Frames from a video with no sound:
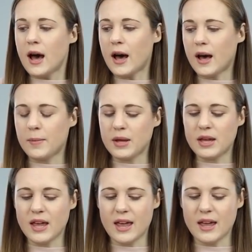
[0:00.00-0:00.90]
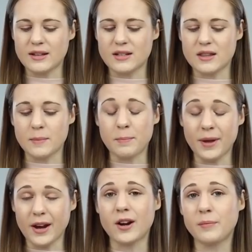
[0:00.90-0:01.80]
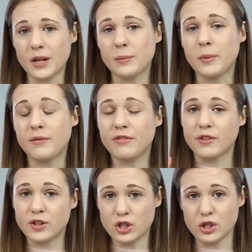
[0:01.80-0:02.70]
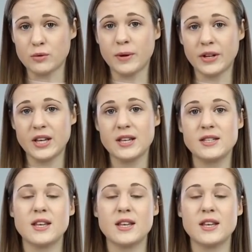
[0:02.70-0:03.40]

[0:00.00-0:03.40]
And the bare minimum for 2 bunnies